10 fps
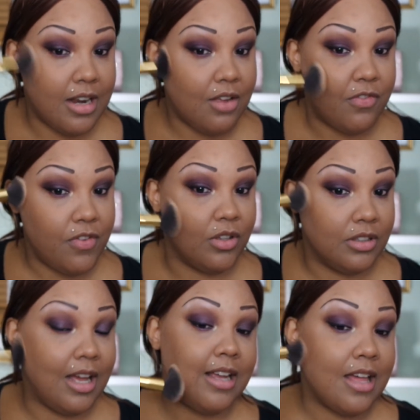and I
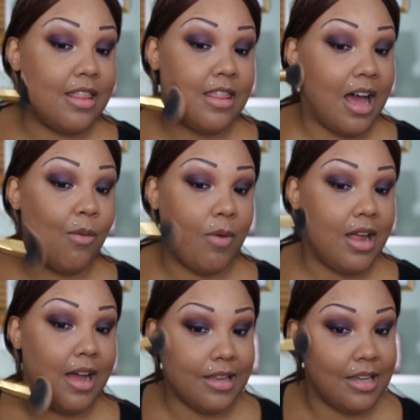feel like that
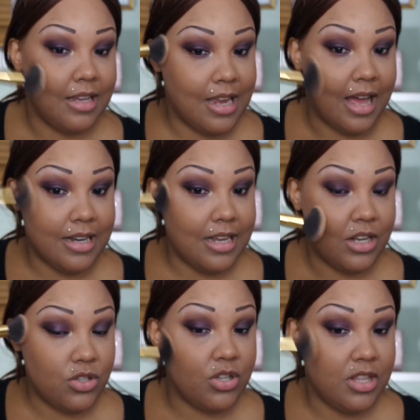way I can get
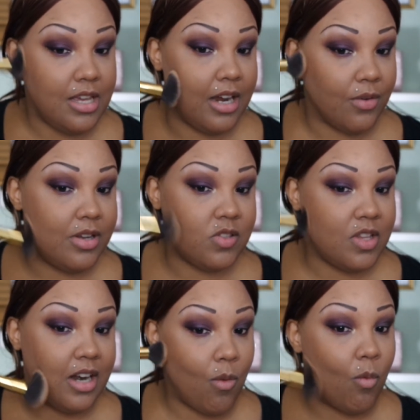into the areas
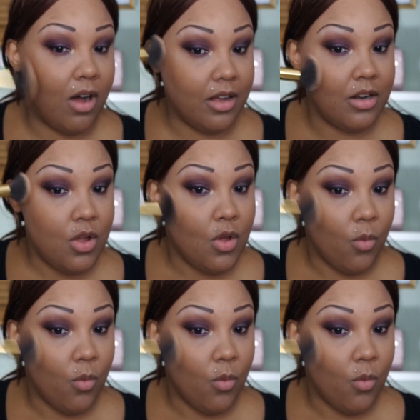that I want